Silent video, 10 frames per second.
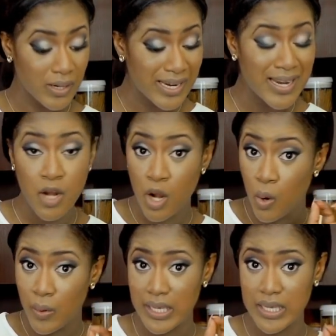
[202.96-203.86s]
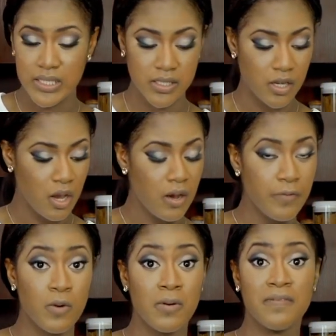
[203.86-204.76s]
on low heat
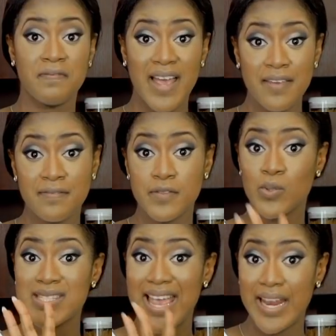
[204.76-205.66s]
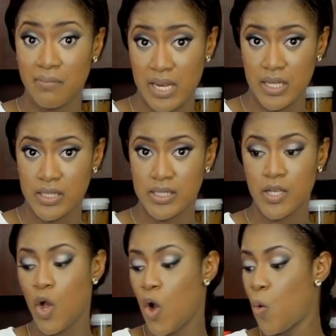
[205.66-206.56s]
for about 5 to 10 minutes
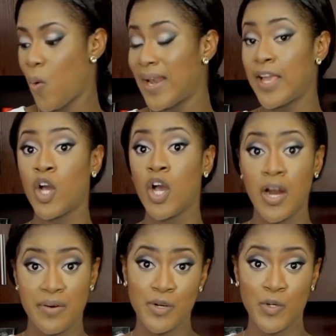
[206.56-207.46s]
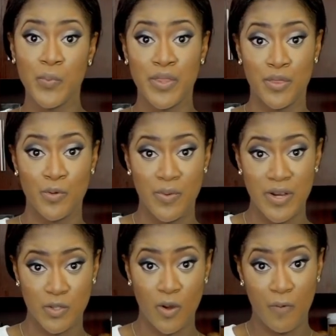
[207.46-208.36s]
while I carry on with the
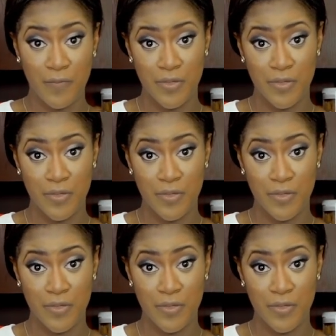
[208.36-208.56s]
rest of